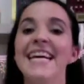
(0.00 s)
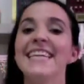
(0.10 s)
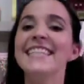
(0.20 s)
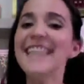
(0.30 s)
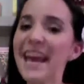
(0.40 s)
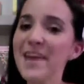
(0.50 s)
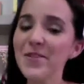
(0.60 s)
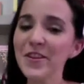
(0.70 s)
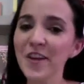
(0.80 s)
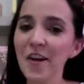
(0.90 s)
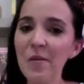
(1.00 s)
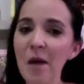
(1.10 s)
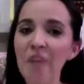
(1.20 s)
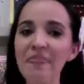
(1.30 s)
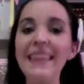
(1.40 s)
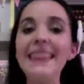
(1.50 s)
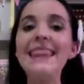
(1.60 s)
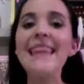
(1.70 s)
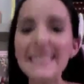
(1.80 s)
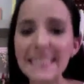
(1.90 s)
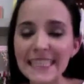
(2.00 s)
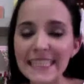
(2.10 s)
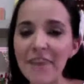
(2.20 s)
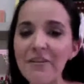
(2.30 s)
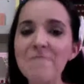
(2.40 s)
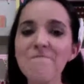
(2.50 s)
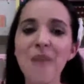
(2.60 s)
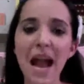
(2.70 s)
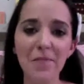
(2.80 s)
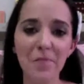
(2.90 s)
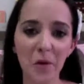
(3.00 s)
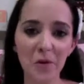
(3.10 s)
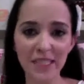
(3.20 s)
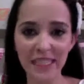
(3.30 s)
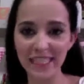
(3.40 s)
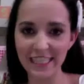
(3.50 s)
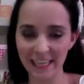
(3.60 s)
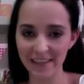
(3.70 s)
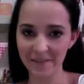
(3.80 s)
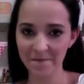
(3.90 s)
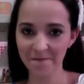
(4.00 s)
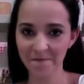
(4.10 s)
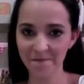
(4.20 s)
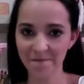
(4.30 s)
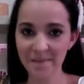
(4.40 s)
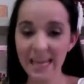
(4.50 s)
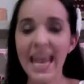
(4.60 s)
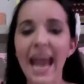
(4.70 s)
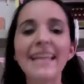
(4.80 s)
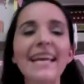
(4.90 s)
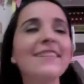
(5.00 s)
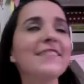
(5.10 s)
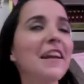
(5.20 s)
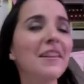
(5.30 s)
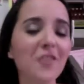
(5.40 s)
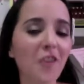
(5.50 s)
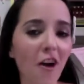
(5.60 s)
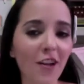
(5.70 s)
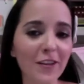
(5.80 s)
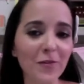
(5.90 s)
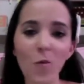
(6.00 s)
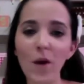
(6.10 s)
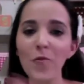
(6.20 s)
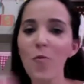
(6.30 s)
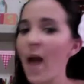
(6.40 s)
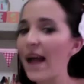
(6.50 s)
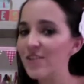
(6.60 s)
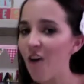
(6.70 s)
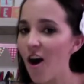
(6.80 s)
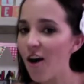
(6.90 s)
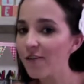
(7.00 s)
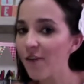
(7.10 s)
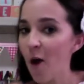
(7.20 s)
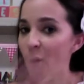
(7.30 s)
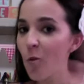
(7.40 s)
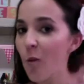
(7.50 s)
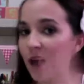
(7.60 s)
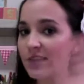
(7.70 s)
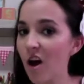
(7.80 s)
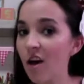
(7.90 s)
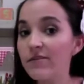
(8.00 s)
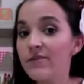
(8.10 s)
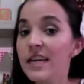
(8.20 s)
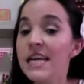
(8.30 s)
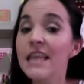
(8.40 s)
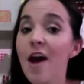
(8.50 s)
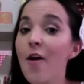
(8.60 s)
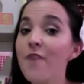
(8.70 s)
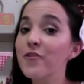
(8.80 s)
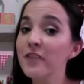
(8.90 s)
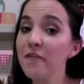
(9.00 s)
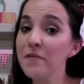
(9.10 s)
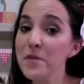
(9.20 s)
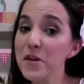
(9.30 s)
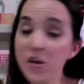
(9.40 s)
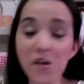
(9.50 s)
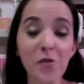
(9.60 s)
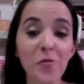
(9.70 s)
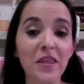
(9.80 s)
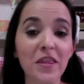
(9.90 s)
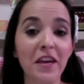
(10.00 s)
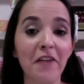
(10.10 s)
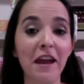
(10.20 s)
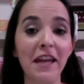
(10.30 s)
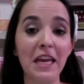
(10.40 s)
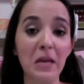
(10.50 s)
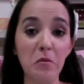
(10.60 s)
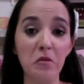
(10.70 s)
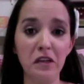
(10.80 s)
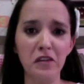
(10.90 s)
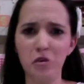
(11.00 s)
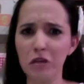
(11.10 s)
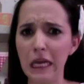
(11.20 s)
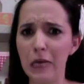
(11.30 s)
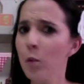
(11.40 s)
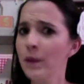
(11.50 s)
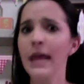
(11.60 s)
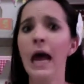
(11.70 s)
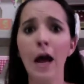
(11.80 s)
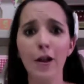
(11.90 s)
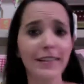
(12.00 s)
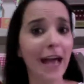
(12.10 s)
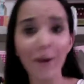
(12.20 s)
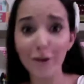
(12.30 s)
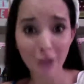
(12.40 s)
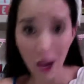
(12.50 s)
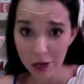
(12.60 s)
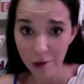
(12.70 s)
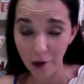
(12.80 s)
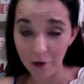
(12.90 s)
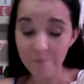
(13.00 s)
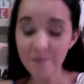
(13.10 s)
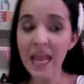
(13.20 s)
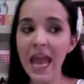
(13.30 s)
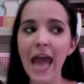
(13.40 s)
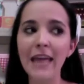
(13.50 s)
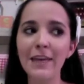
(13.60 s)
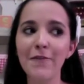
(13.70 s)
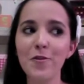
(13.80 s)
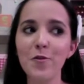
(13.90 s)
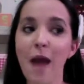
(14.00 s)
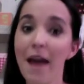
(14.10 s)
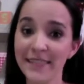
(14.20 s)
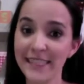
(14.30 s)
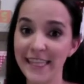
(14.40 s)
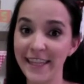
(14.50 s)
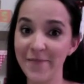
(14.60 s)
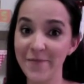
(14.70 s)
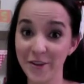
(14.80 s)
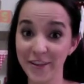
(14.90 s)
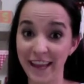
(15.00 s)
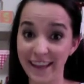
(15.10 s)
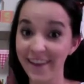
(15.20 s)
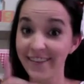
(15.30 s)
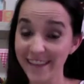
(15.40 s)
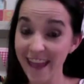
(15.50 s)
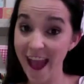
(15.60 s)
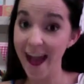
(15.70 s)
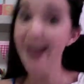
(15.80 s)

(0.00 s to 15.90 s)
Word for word: Today I want to talk about the necessary backbones to success. And I decided to call this one Wax Off, Wax Off. Now, if you're not familiar with the Karate Kid movies, you're like, what the hell is that girl talking about? And if you have seen them, you're like, hells yeah.